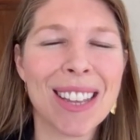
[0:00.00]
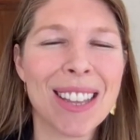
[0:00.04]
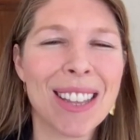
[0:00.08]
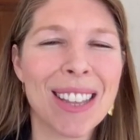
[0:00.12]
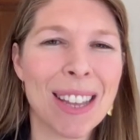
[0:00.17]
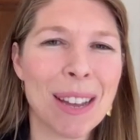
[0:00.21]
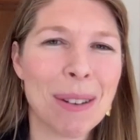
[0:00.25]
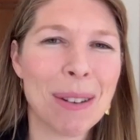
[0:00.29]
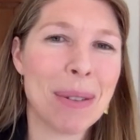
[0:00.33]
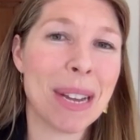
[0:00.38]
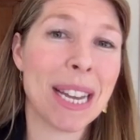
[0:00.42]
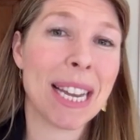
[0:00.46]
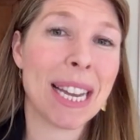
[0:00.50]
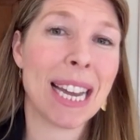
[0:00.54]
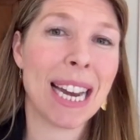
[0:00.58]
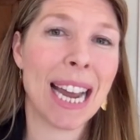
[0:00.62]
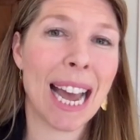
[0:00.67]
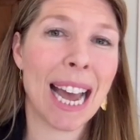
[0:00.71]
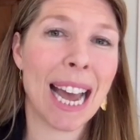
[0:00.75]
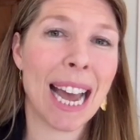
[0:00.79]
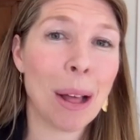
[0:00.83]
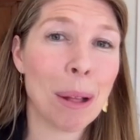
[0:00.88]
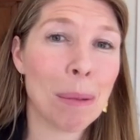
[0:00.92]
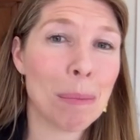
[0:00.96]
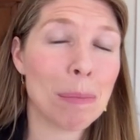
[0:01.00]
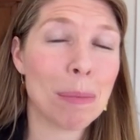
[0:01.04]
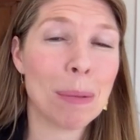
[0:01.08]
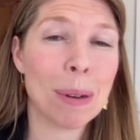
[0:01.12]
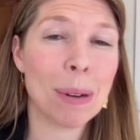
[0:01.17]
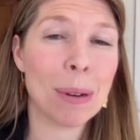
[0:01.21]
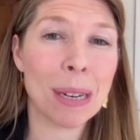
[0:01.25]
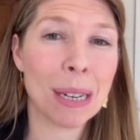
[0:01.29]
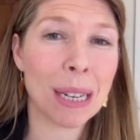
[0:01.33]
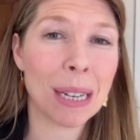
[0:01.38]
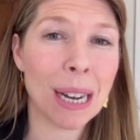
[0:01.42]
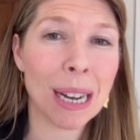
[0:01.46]
then we can
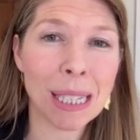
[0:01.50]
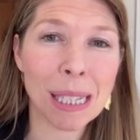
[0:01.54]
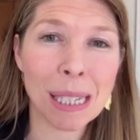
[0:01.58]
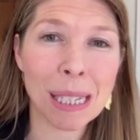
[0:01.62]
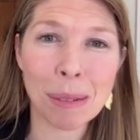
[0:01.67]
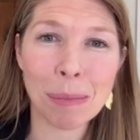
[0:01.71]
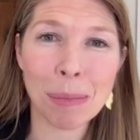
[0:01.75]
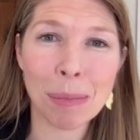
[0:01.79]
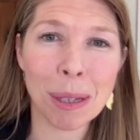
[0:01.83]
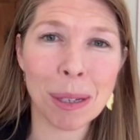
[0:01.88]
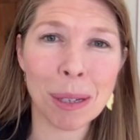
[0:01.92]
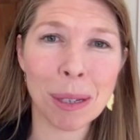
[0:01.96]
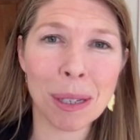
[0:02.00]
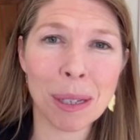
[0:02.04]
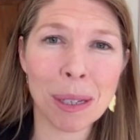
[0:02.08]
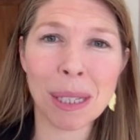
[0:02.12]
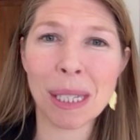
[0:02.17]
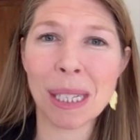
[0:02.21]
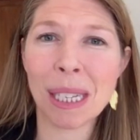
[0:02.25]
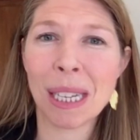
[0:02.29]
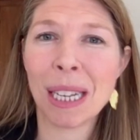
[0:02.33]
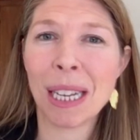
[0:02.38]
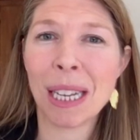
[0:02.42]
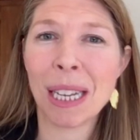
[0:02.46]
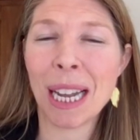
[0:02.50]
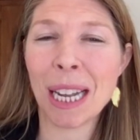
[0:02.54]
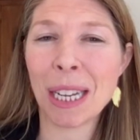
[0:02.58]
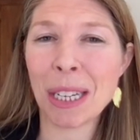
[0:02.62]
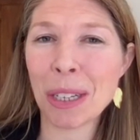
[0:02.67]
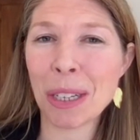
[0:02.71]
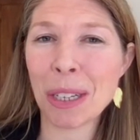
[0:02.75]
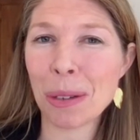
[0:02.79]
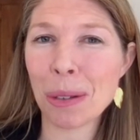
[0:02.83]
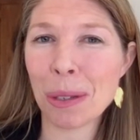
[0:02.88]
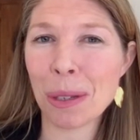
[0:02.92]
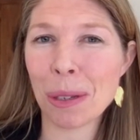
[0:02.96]
help customers
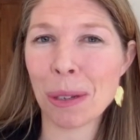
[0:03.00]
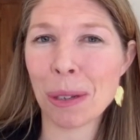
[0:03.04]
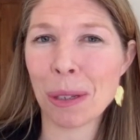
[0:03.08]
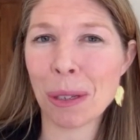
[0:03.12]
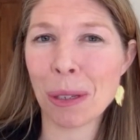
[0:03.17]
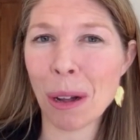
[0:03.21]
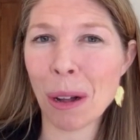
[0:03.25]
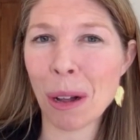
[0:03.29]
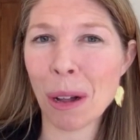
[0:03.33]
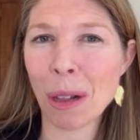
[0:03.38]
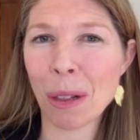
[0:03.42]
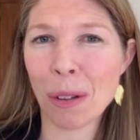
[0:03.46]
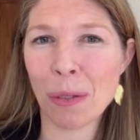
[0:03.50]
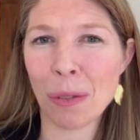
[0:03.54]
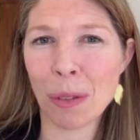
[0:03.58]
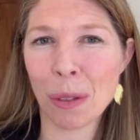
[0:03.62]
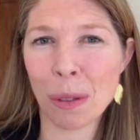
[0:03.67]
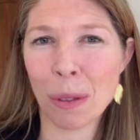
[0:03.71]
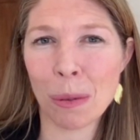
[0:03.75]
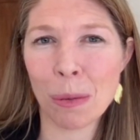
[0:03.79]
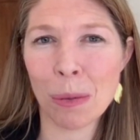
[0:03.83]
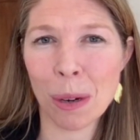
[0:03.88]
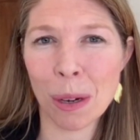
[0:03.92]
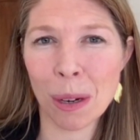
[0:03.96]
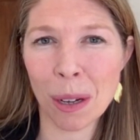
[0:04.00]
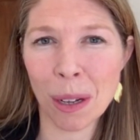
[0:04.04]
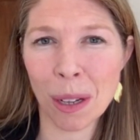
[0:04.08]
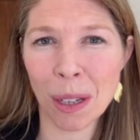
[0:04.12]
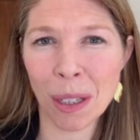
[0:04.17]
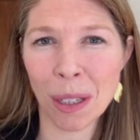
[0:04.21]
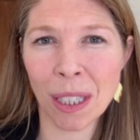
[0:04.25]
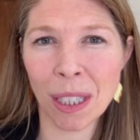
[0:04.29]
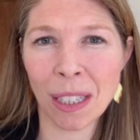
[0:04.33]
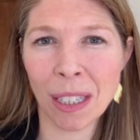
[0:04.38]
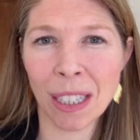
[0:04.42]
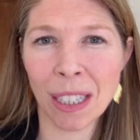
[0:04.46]
and users all over the world